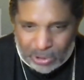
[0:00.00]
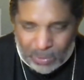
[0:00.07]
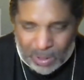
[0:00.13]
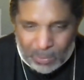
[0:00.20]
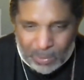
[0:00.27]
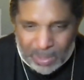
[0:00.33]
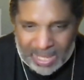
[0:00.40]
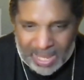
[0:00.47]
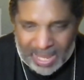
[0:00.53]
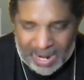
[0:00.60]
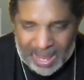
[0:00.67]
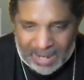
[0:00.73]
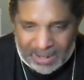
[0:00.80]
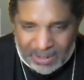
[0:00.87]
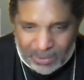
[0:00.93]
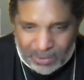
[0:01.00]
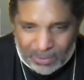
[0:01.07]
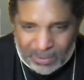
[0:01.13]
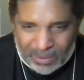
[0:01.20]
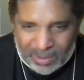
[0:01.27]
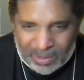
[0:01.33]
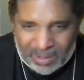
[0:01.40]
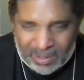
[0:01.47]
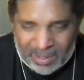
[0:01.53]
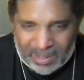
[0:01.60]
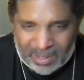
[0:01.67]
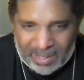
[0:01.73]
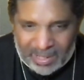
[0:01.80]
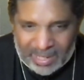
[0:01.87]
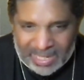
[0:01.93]
What we cannot do
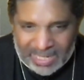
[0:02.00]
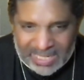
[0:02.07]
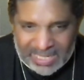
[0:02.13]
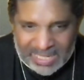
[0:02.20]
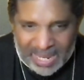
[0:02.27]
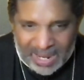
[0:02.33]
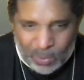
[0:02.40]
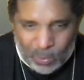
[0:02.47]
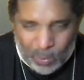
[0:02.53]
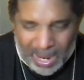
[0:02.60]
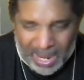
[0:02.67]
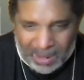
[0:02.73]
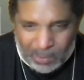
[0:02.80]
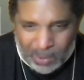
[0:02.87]
is stay away.